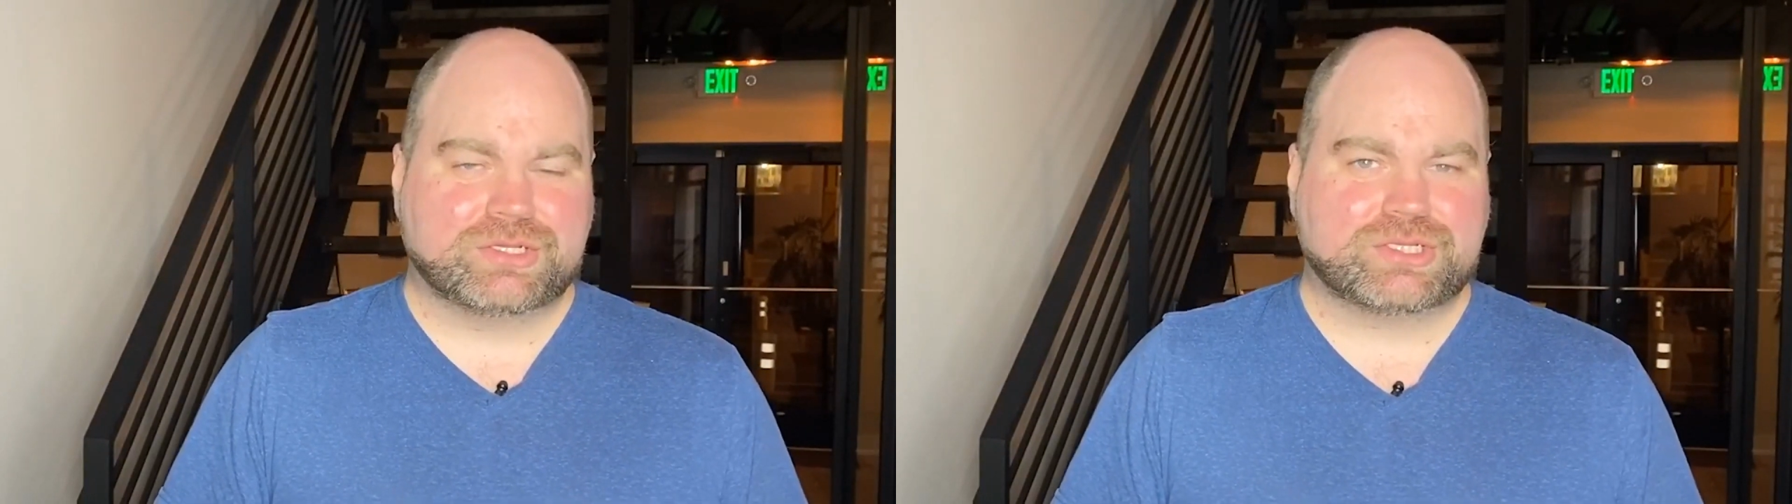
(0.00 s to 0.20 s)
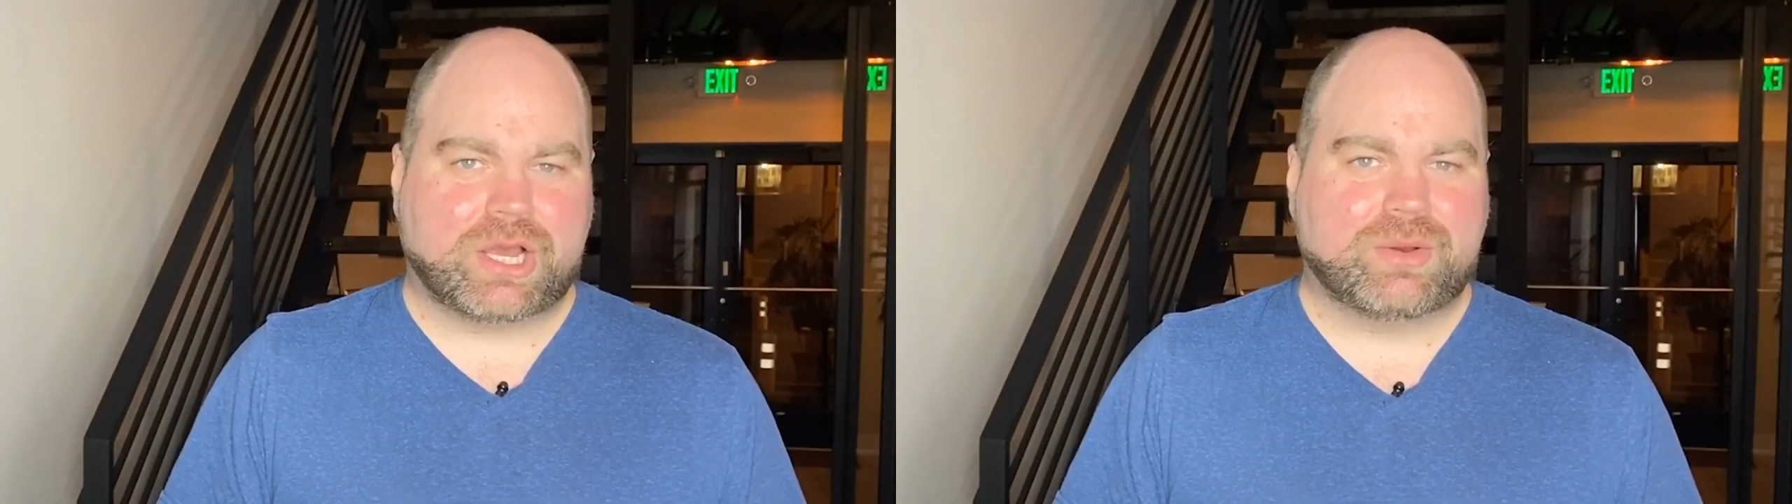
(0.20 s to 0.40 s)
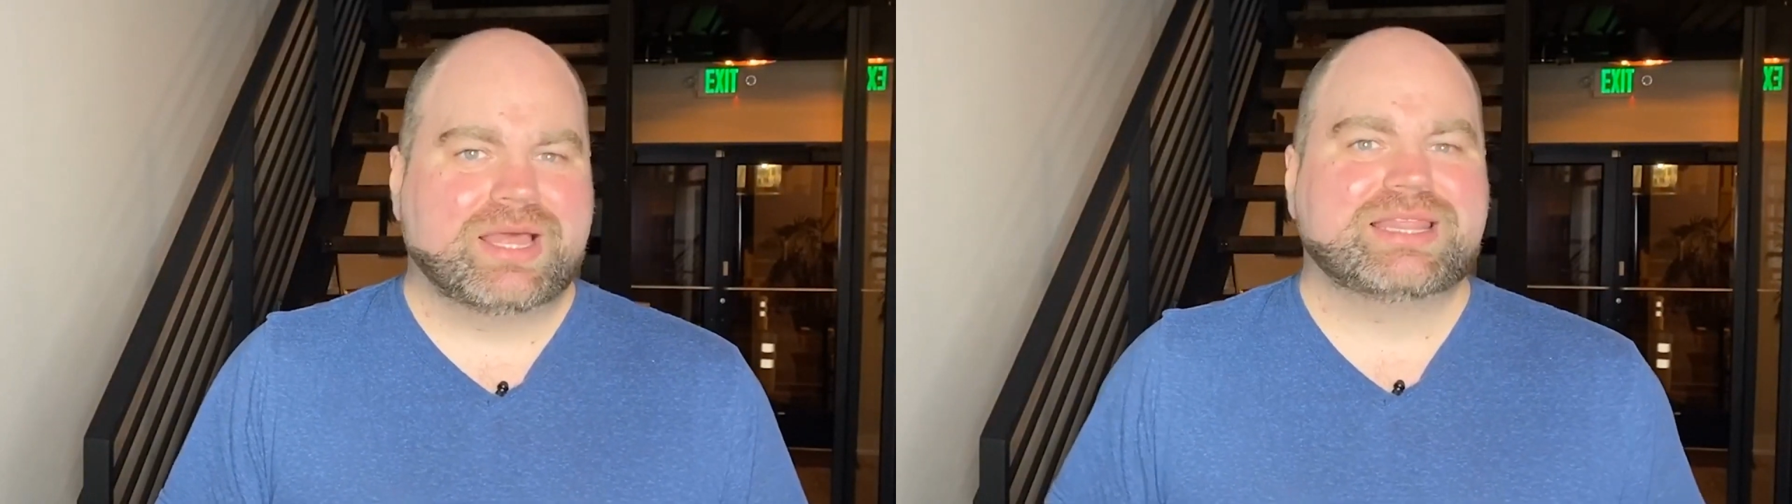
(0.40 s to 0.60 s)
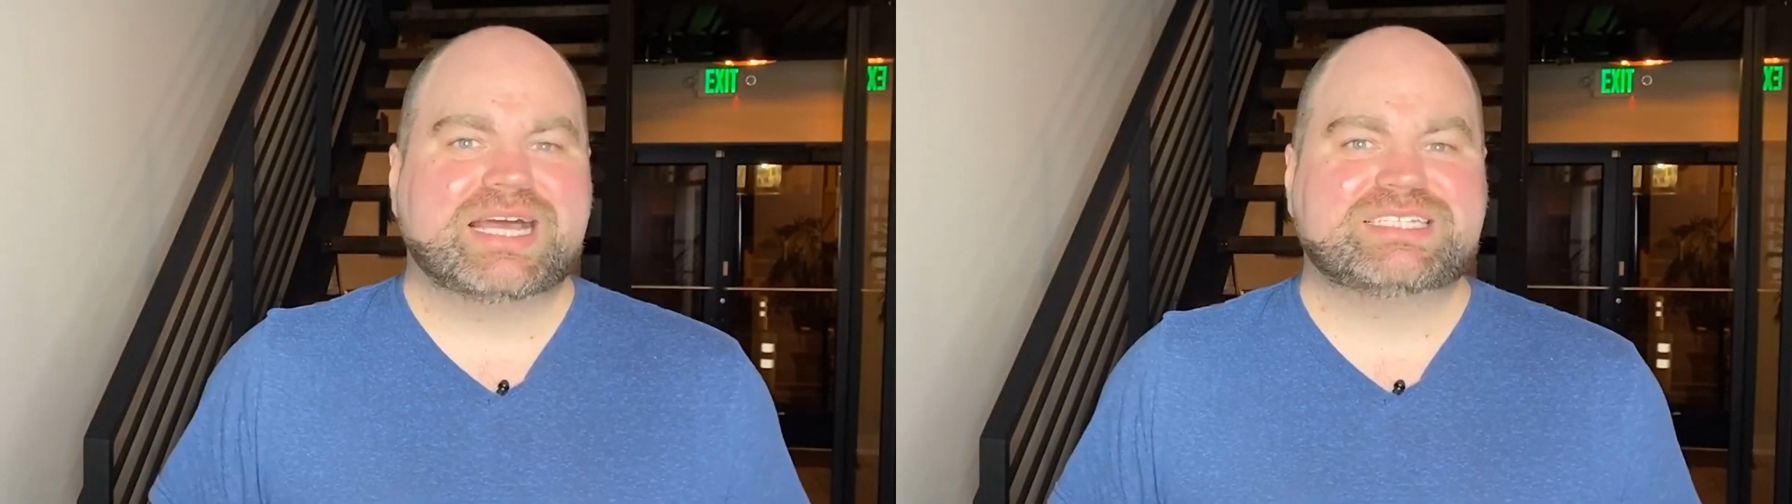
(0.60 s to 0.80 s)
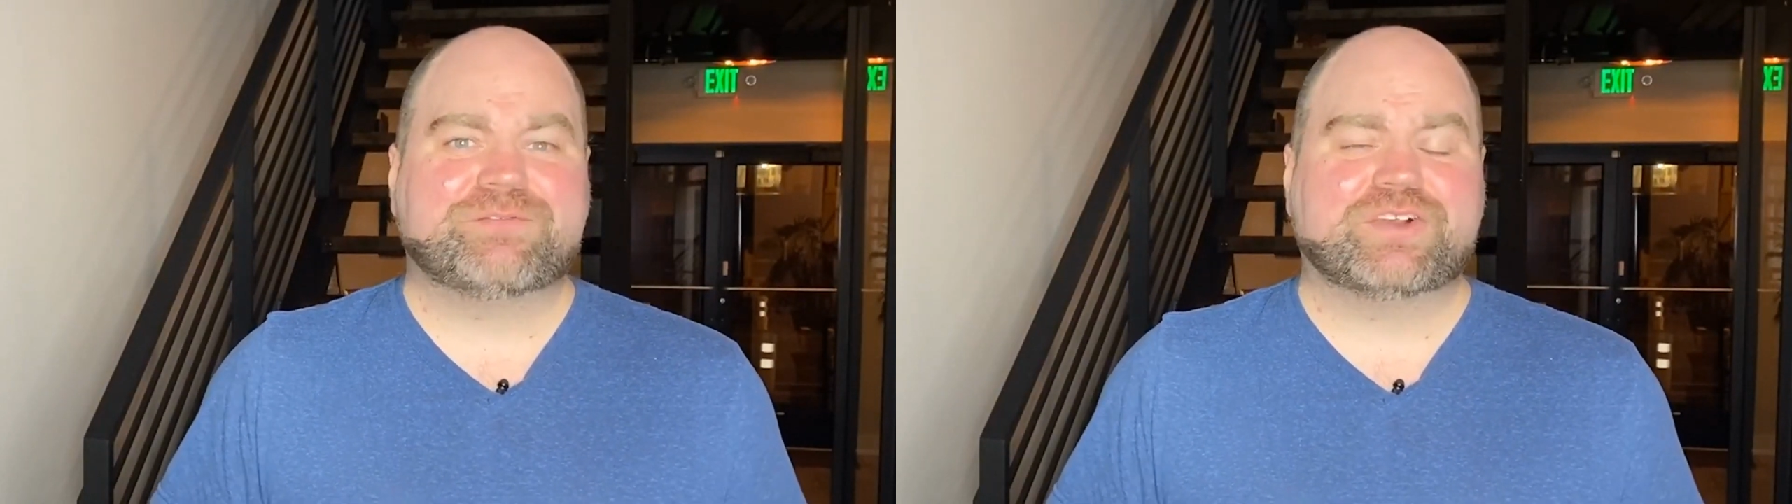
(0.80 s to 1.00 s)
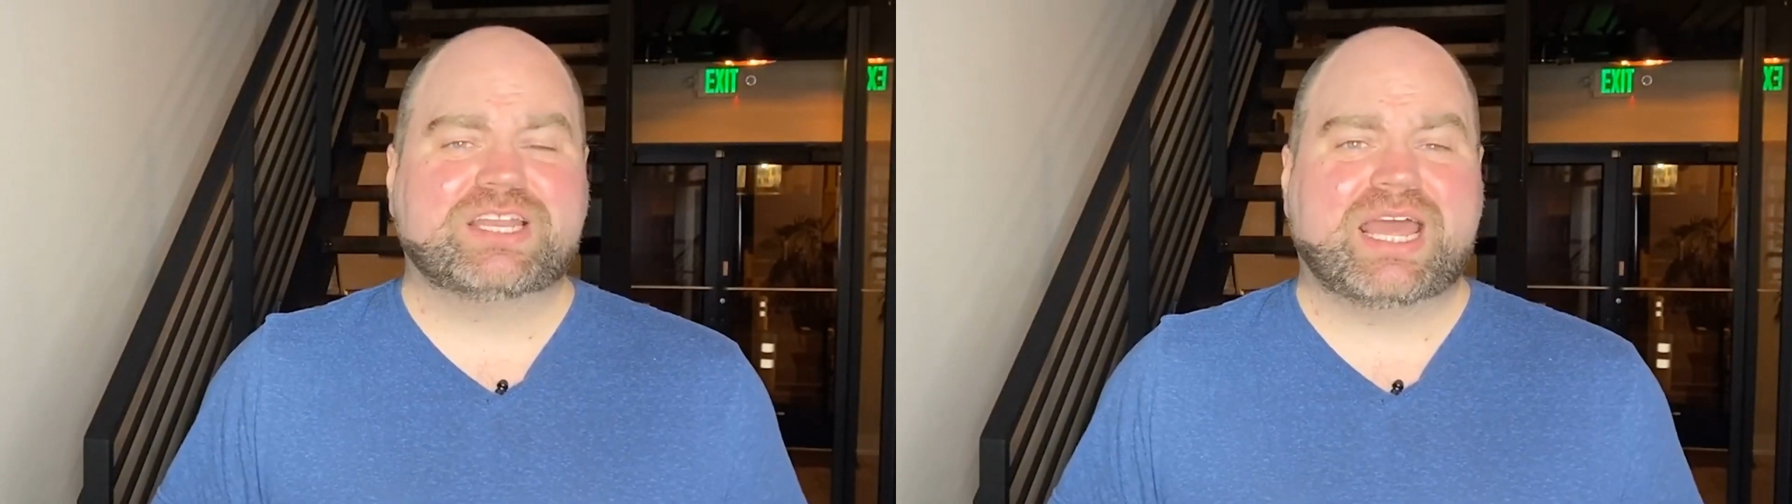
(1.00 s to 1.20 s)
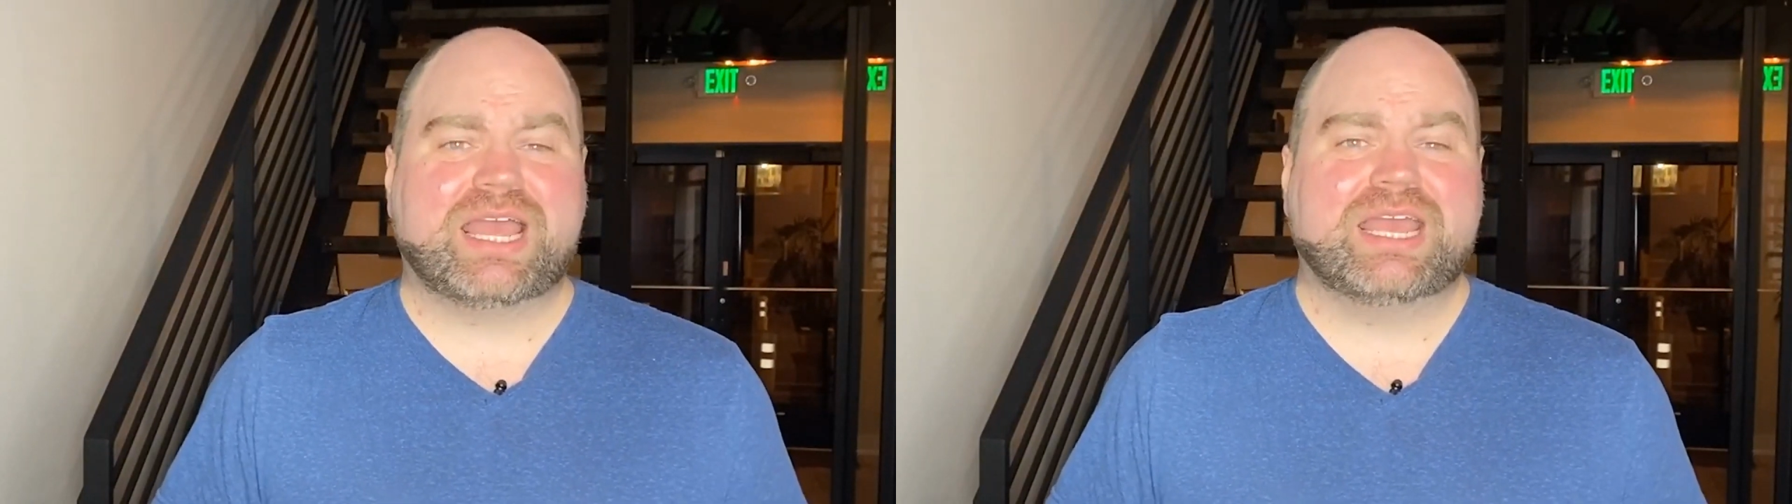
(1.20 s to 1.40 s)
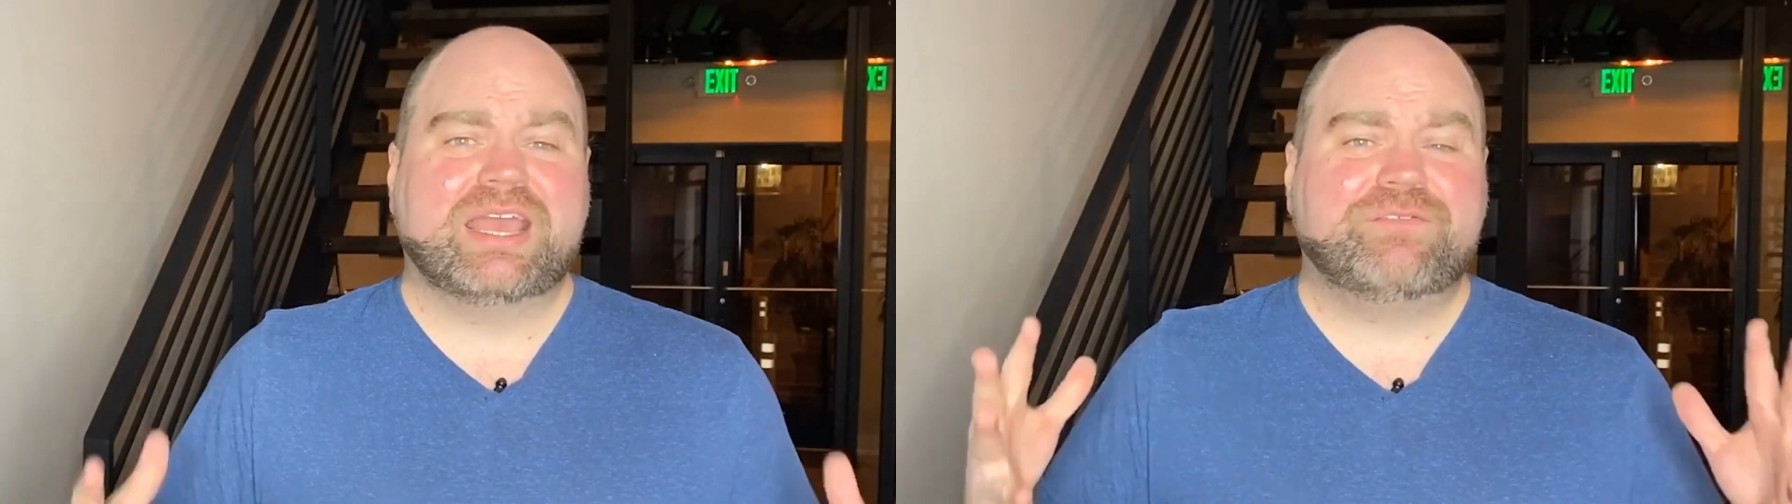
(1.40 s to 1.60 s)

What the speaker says: So that's it for today.